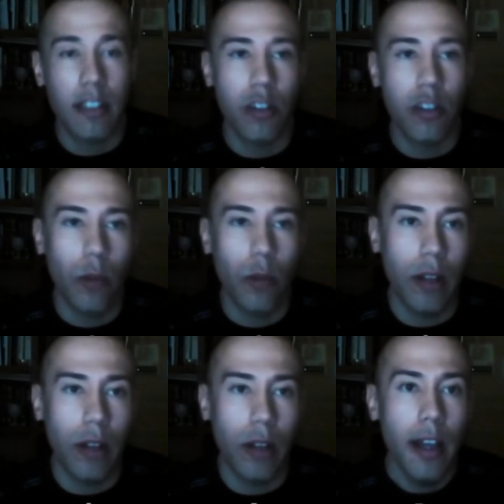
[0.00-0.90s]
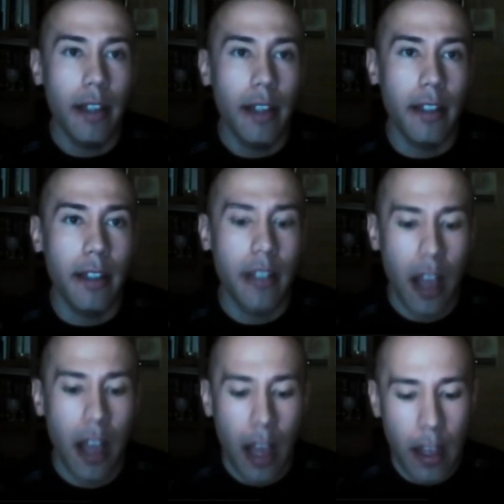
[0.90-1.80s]
so well, is
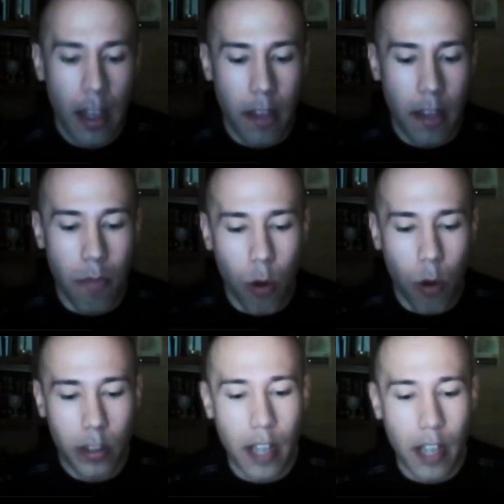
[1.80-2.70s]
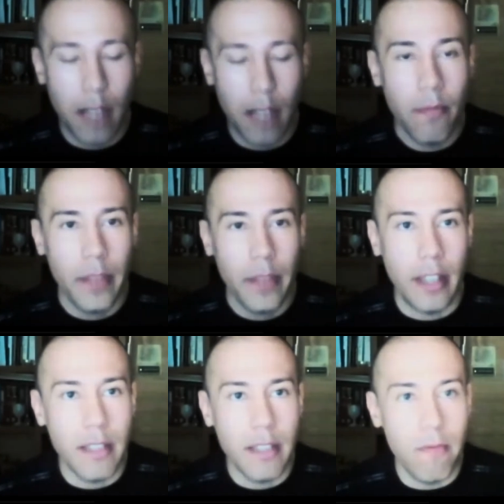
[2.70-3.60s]
the more time that
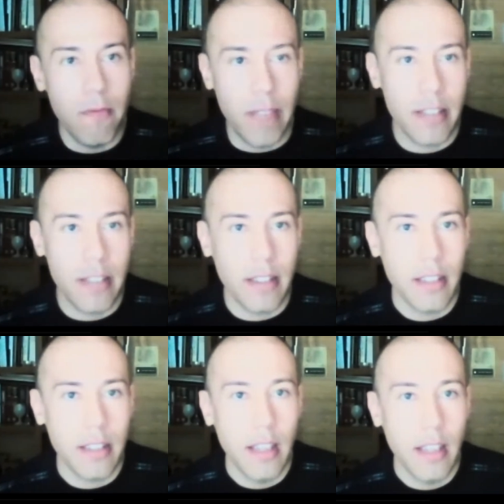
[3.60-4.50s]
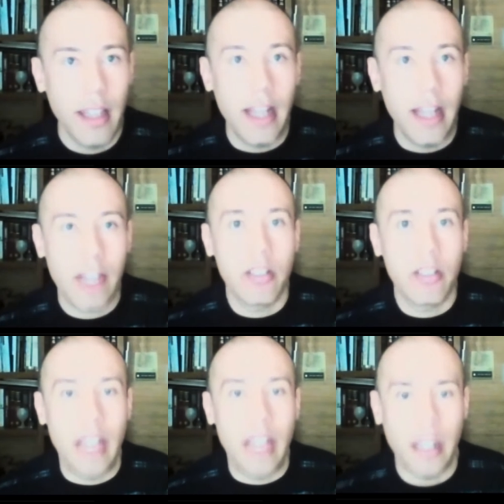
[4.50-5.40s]
is invested in actually
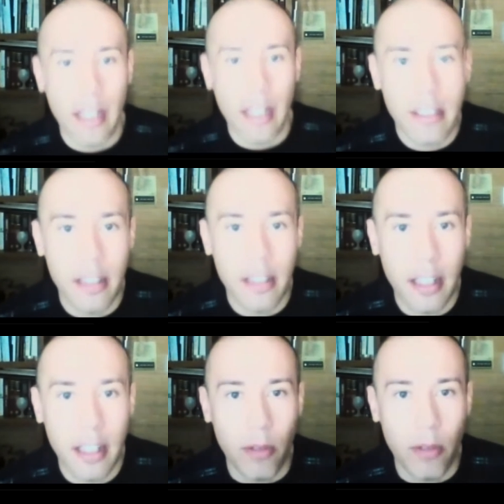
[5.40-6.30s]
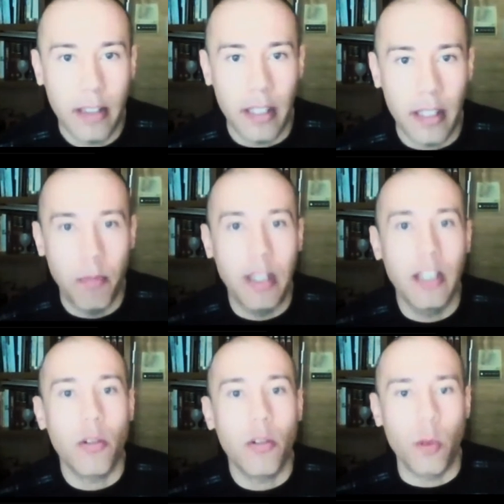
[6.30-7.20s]
analyzing the data, right? And being
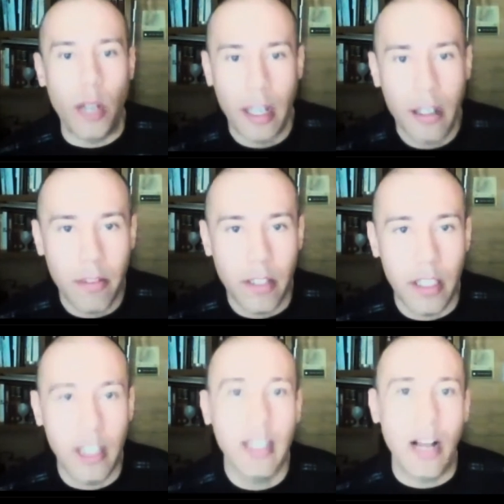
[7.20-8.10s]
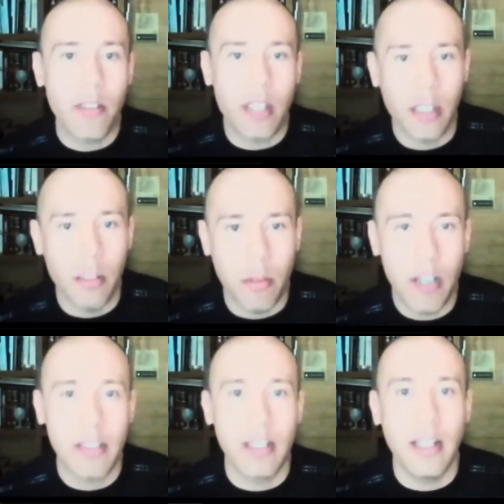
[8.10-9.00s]
creative and thinking outside the
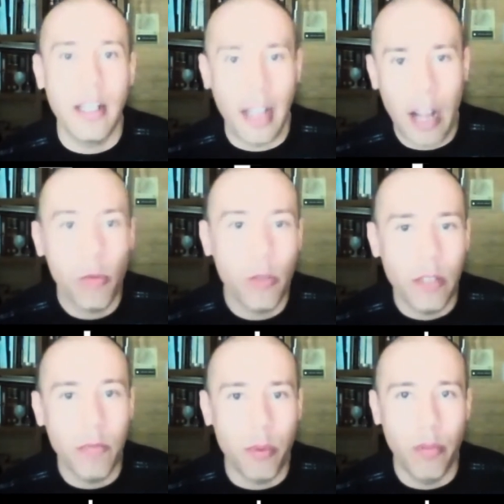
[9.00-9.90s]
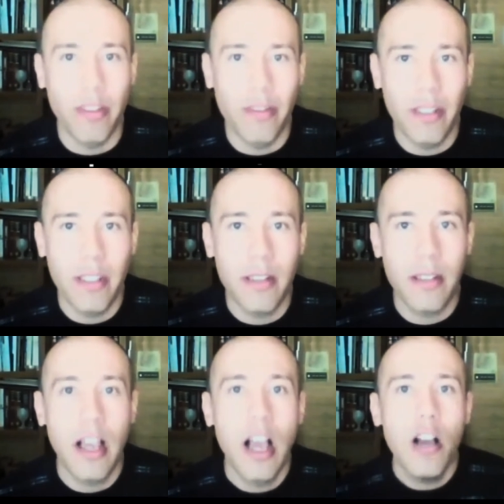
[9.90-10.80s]
box and hey, how do we improve the business
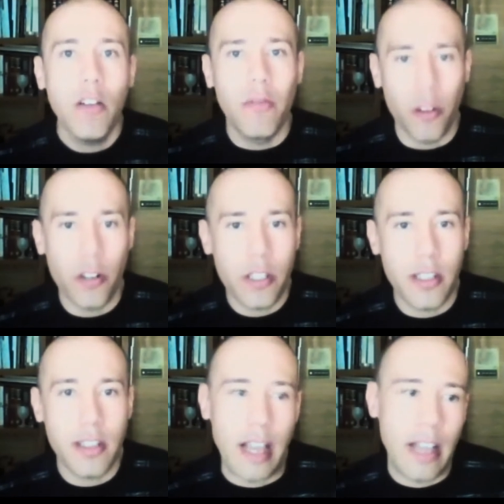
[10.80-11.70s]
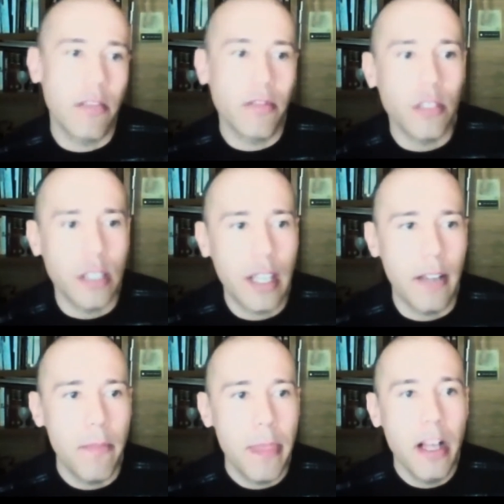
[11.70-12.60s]
versus as of
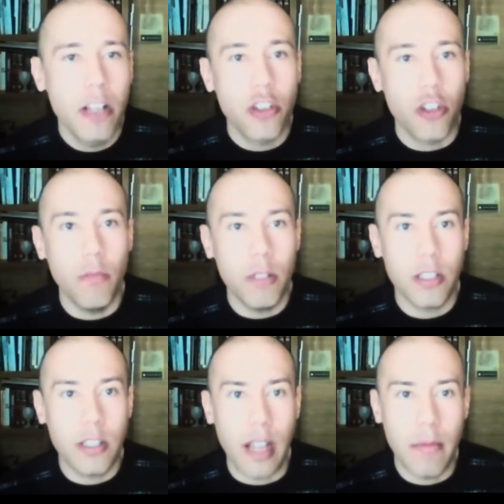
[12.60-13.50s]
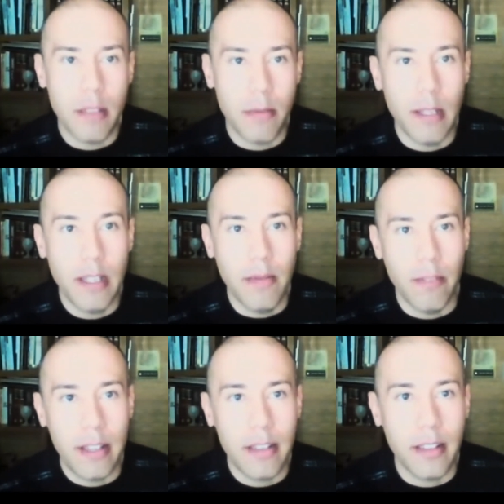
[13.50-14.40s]
today, so much time is being
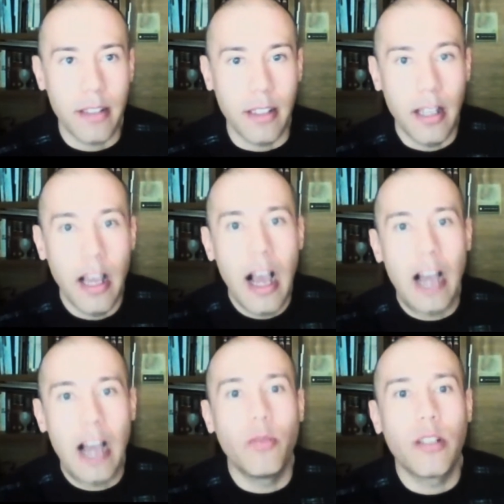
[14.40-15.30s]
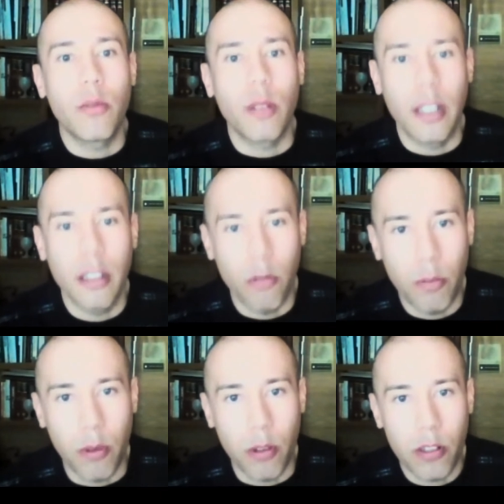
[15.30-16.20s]
invested in how do we create the
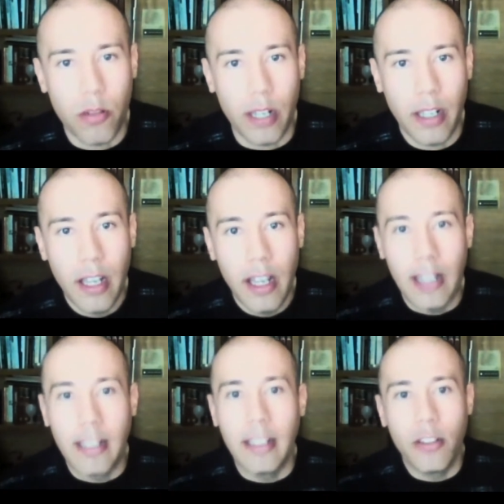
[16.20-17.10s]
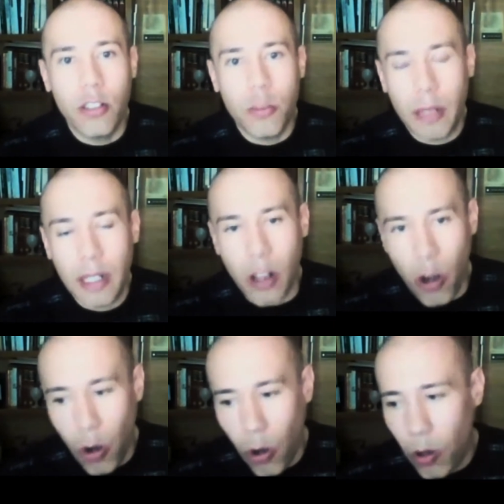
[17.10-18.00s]
reports, right? And then you spend
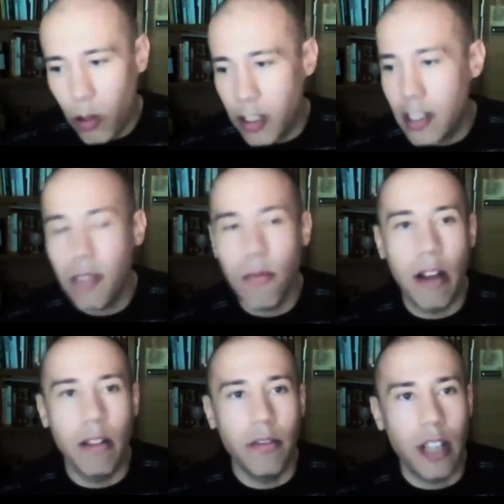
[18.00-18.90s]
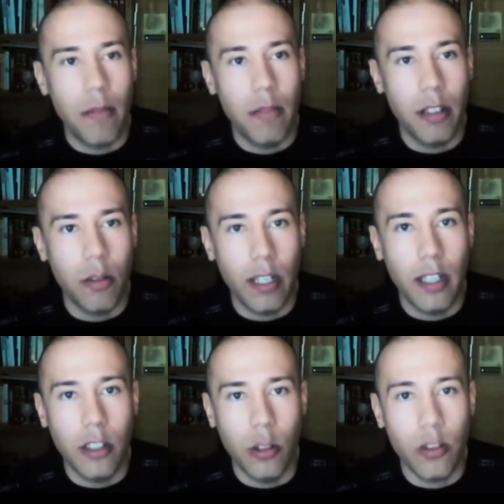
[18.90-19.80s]
all this amount of time in
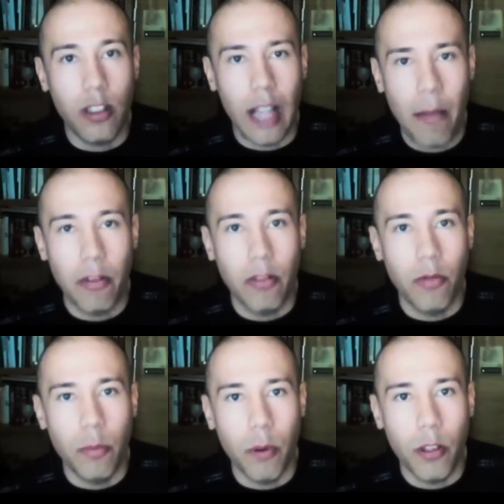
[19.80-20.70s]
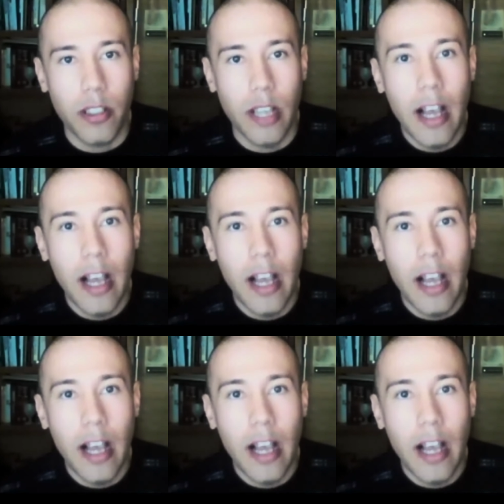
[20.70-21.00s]
creating those elaborate reports